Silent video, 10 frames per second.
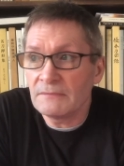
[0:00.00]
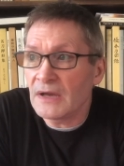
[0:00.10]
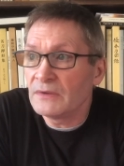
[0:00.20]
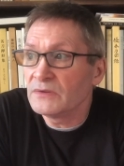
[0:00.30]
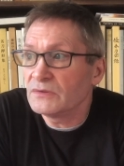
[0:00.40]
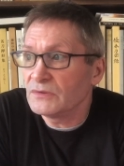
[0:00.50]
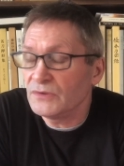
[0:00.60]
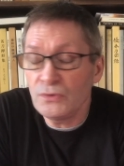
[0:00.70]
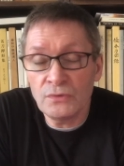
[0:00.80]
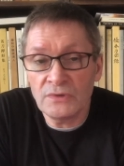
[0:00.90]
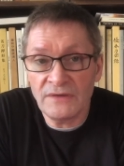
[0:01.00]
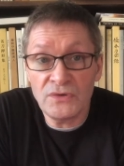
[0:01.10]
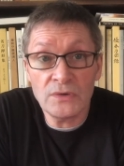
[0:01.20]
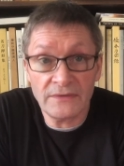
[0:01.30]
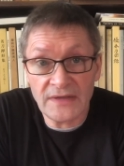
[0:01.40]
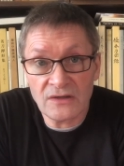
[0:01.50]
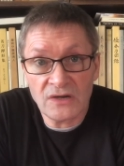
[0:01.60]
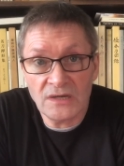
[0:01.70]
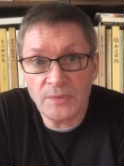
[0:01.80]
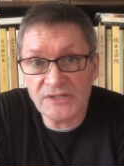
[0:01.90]
and if you have that
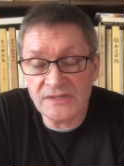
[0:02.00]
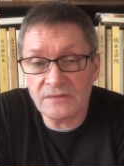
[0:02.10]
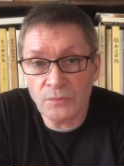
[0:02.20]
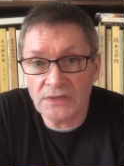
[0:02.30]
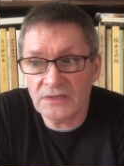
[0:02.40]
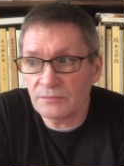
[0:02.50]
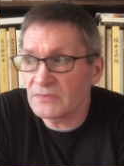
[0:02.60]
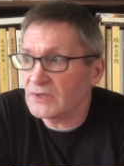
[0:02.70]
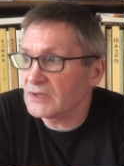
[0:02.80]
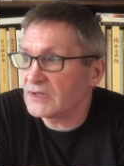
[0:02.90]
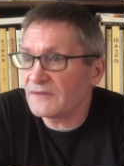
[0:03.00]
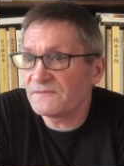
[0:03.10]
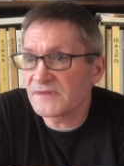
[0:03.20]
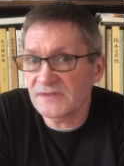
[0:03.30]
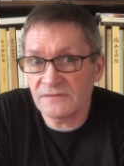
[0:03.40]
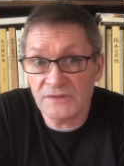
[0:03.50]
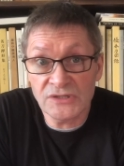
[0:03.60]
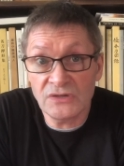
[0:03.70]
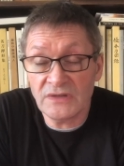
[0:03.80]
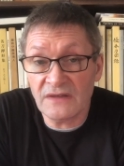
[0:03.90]
kind of budget, one of the gifts,
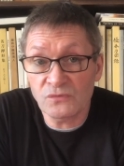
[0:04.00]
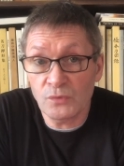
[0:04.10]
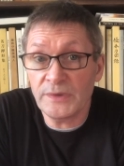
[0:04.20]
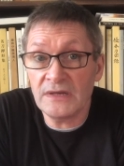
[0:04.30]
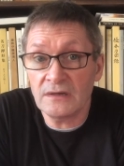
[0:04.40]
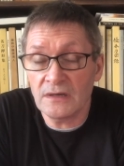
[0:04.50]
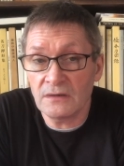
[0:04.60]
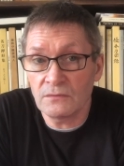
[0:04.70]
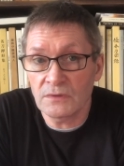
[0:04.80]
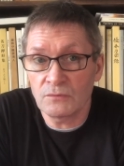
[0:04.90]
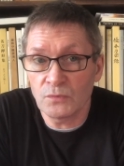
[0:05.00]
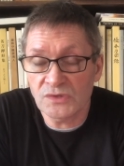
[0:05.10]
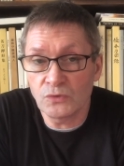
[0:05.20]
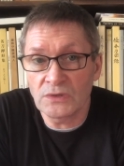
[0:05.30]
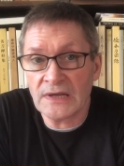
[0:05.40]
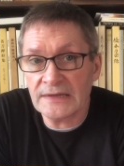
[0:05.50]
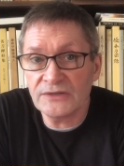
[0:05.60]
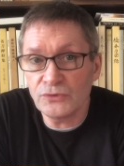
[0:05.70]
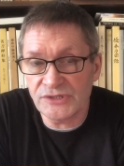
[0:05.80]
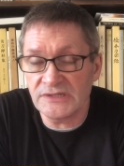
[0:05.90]
return gifts, will be what's called
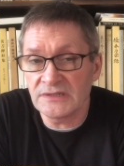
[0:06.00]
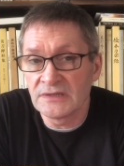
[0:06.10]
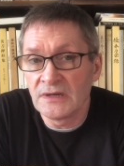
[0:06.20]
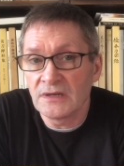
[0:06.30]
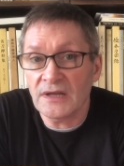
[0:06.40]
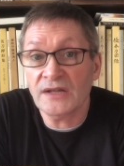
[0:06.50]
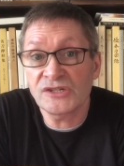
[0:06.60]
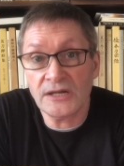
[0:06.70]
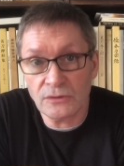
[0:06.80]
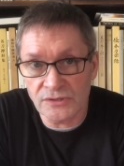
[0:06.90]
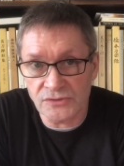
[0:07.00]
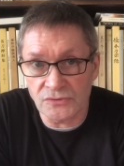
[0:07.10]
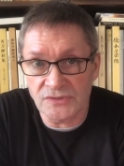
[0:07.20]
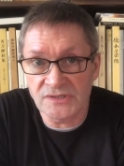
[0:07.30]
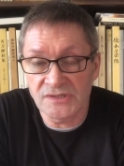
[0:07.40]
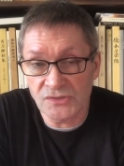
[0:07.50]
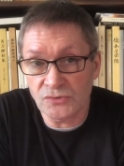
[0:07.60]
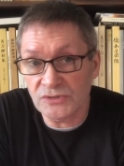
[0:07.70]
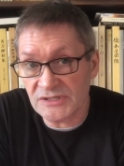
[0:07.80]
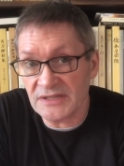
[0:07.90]
kageuchi, like shadow swords,
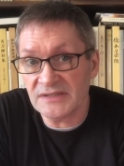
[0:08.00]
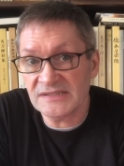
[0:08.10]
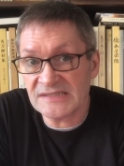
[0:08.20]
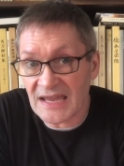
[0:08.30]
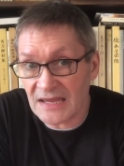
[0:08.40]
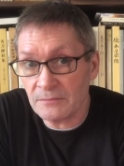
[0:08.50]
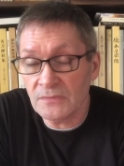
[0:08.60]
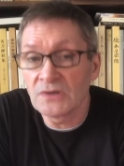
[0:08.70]
swords that are the same